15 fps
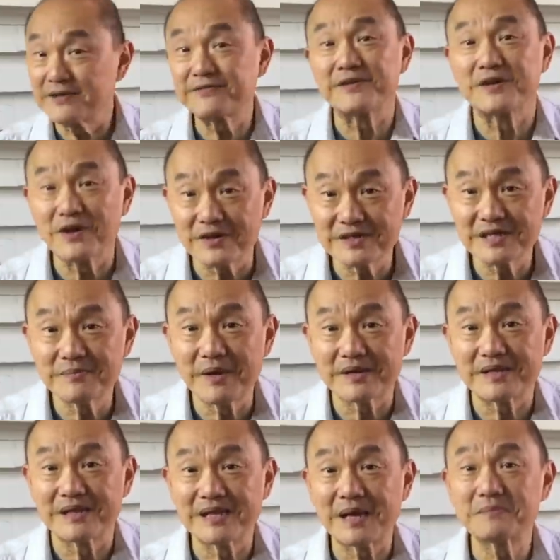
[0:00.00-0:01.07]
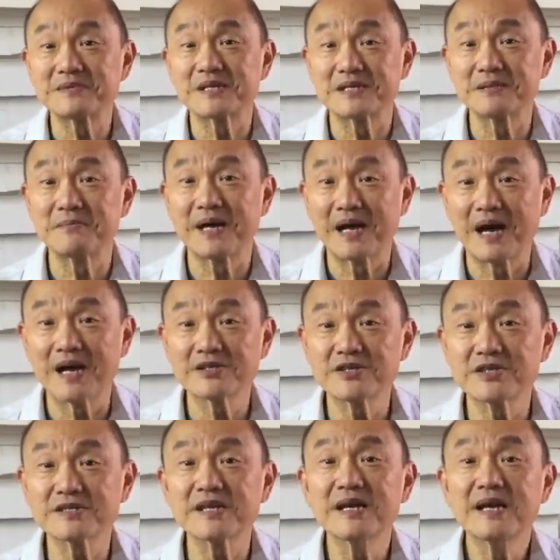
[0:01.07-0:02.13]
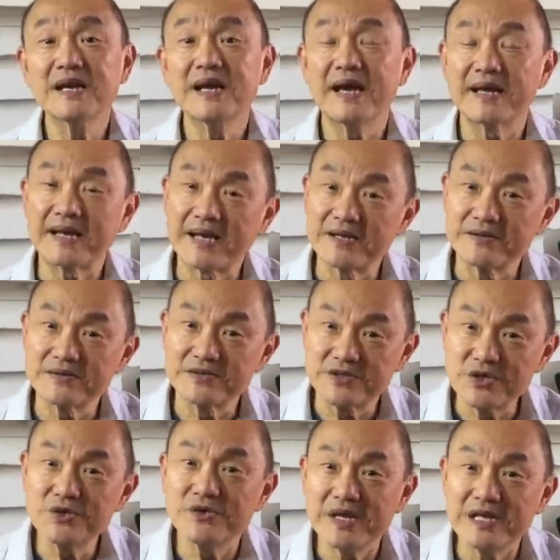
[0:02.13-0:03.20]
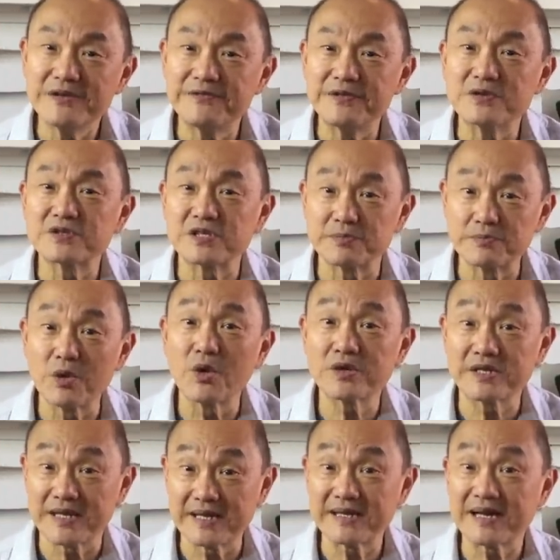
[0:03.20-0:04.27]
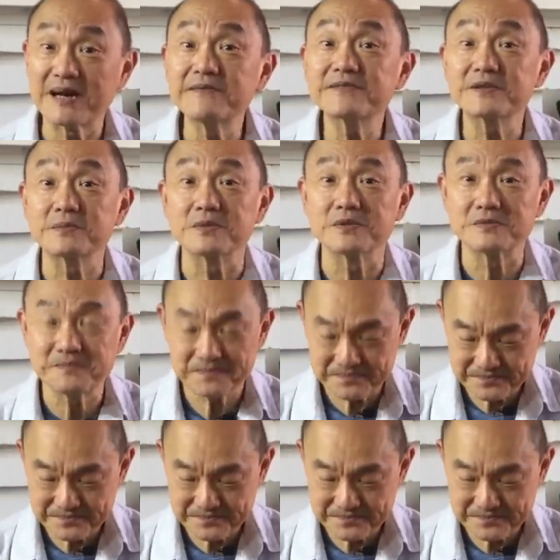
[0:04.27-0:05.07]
have forgotten about the lumps under my arches, and I do really feel supported and comfortable.